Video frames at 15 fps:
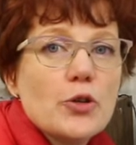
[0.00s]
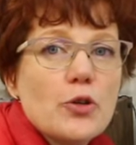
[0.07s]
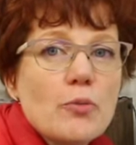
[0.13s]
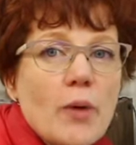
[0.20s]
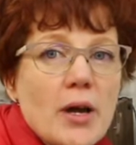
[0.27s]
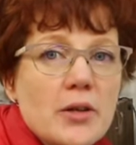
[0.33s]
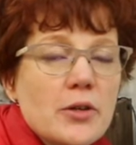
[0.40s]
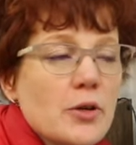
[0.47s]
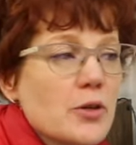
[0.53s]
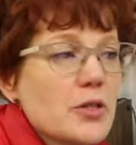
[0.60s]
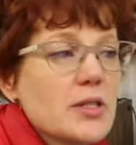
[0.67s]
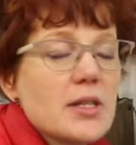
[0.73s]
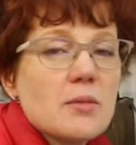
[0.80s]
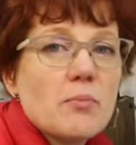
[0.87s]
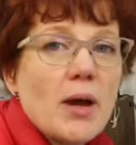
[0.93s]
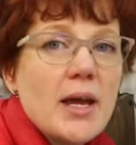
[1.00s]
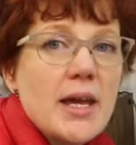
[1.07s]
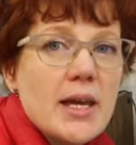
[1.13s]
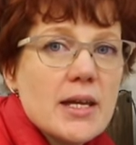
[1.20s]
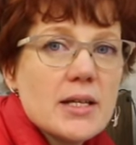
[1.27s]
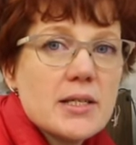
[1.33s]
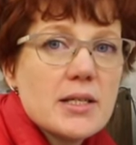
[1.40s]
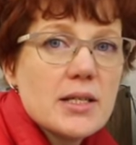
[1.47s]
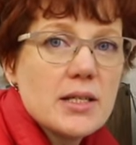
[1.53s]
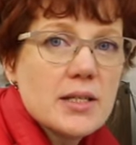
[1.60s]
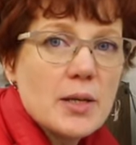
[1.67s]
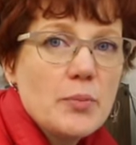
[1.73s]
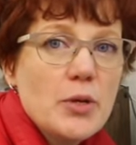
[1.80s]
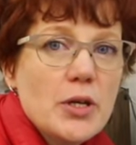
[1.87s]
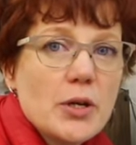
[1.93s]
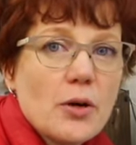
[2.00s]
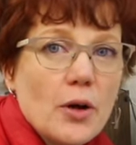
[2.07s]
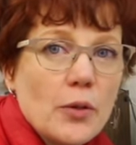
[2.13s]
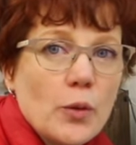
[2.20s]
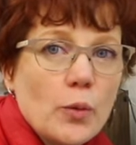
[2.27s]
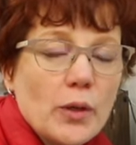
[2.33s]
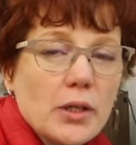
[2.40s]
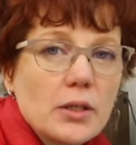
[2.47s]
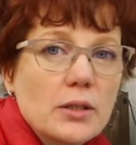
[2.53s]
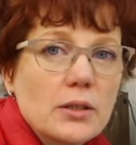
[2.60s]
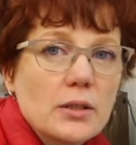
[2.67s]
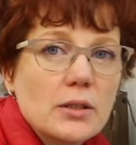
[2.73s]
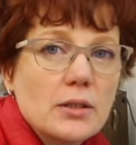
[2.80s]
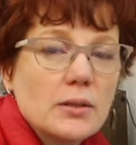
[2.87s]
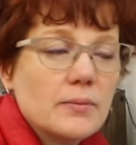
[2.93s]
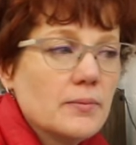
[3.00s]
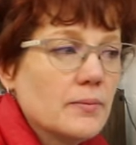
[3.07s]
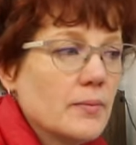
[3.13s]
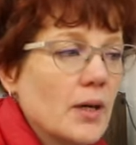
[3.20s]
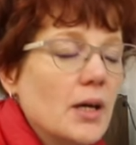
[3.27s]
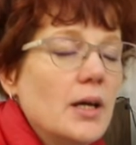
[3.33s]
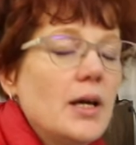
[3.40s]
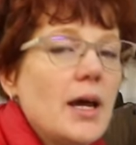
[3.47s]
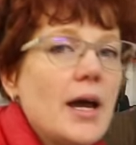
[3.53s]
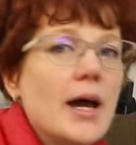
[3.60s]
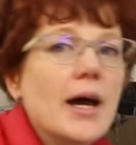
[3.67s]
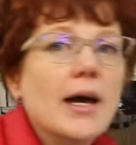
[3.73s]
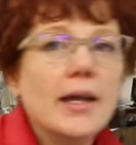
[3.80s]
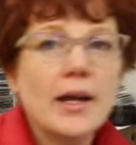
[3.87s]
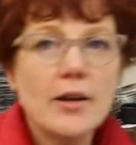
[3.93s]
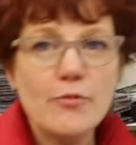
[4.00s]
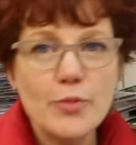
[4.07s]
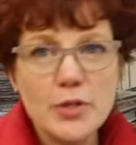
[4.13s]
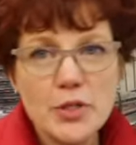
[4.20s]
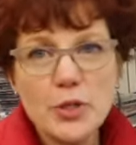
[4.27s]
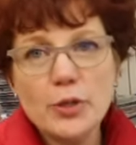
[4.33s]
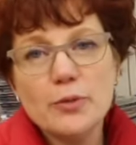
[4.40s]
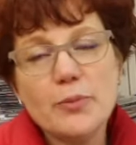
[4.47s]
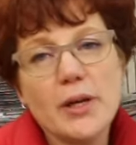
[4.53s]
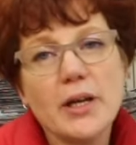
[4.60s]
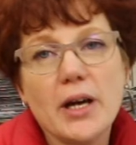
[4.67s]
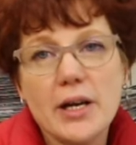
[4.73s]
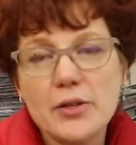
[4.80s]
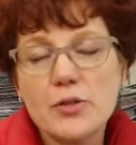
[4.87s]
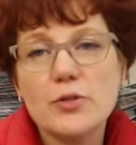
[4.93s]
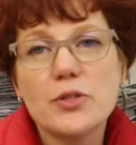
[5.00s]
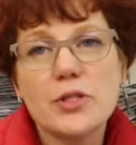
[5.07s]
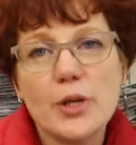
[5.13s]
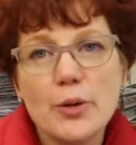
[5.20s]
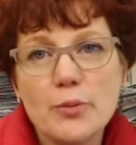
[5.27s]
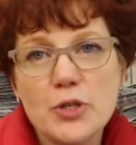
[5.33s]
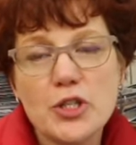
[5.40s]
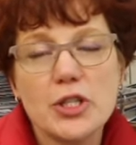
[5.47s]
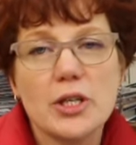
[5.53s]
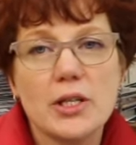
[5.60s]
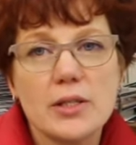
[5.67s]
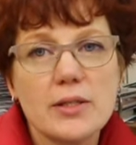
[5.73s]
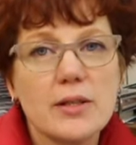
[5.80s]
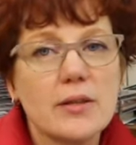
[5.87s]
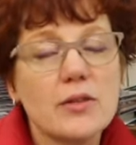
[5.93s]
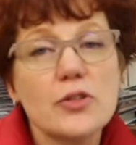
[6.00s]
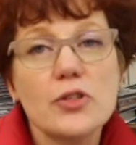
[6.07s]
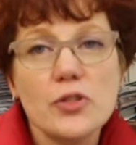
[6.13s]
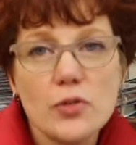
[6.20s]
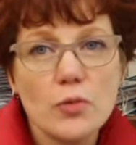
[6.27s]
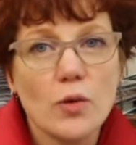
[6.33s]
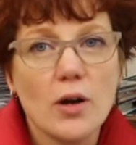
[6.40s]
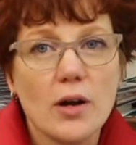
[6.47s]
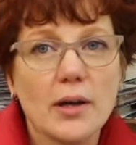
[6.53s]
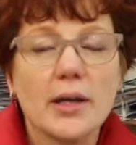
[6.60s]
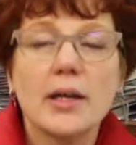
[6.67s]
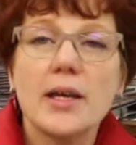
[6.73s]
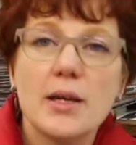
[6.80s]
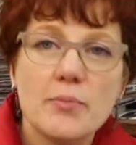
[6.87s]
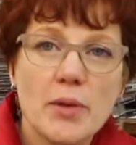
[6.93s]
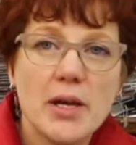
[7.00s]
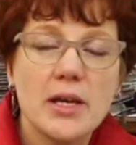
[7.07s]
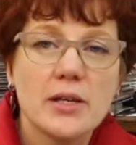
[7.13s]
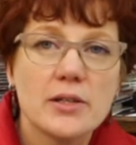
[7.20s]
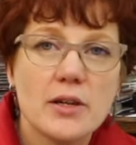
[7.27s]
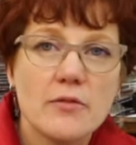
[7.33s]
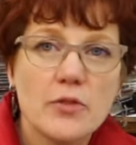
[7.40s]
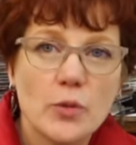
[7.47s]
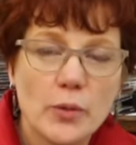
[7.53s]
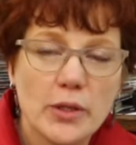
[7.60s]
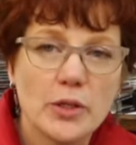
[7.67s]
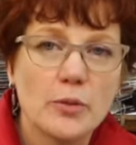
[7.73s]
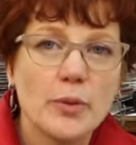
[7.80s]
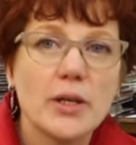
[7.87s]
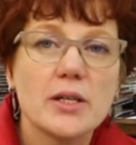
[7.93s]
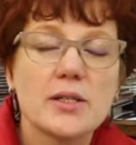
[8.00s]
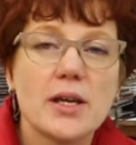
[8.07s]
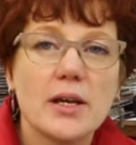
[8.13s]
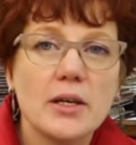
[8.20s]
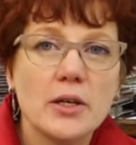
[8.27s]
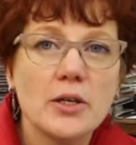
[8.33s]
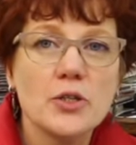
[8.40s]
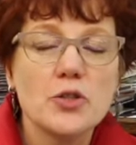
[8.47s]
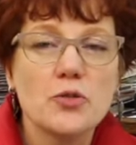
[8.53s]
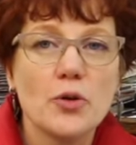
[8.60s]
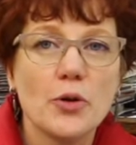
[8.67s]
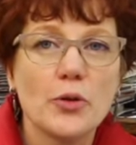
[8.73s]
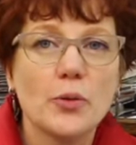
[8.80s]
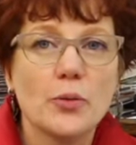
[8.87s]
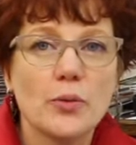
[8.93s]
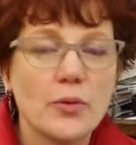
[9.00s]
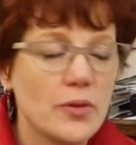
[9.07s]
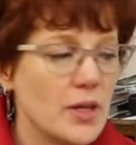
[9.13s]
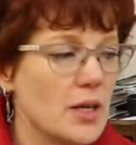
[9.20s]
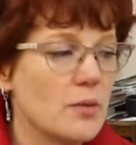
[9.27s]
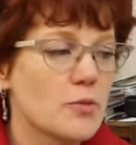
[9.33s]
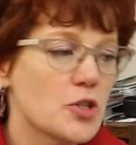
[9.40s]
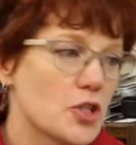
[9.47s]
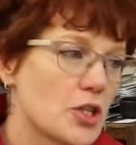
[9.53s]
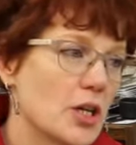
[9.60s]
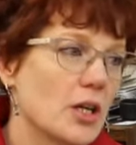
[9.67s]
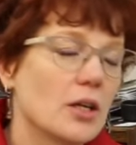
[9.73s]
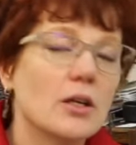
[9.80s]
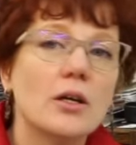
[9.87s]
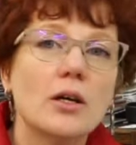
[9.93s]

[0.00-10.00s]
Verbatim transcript: you might notice that my hand is up here on the wheel. And I've been told by guys who sell machines that this is wrong and keep my hand off the wheel because I can control the, the machine